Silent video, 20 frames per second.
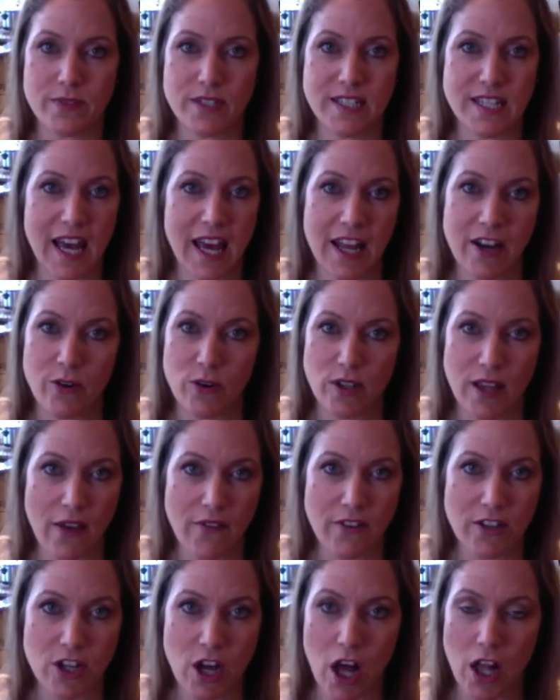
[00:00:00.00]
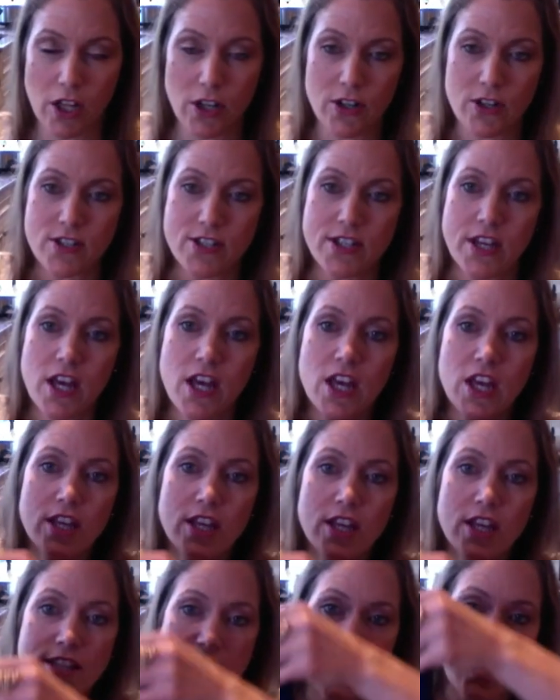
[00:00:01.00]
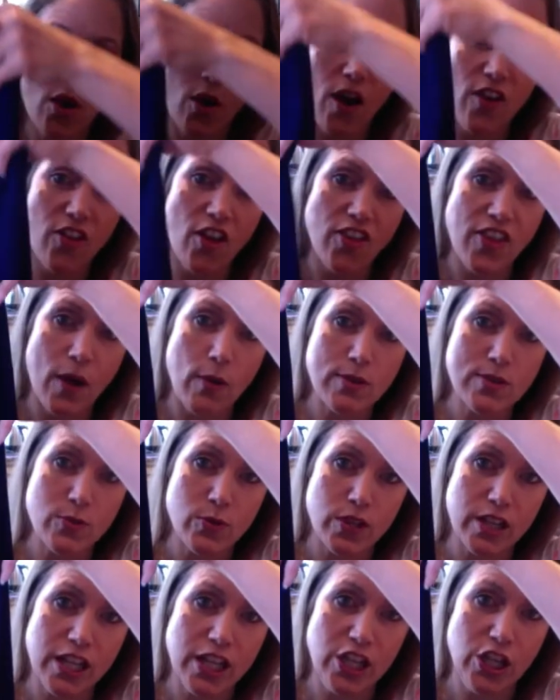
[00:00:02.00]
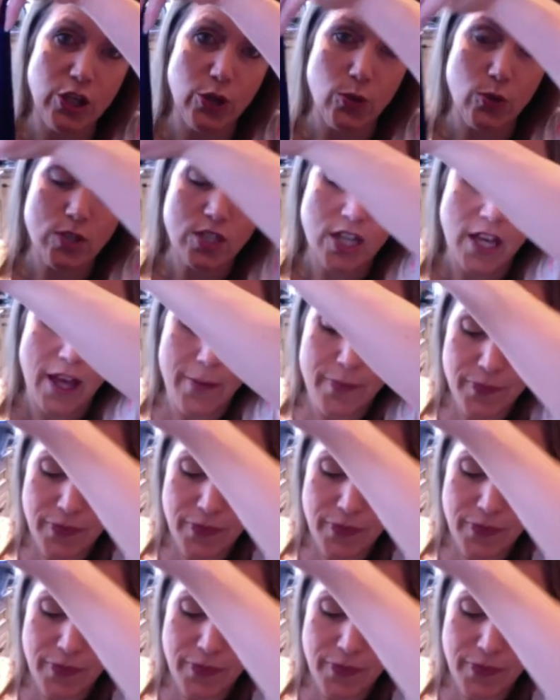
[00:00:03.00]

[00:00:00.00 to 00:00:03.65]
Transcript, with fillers: $10 or $11. So I thought that was really cute.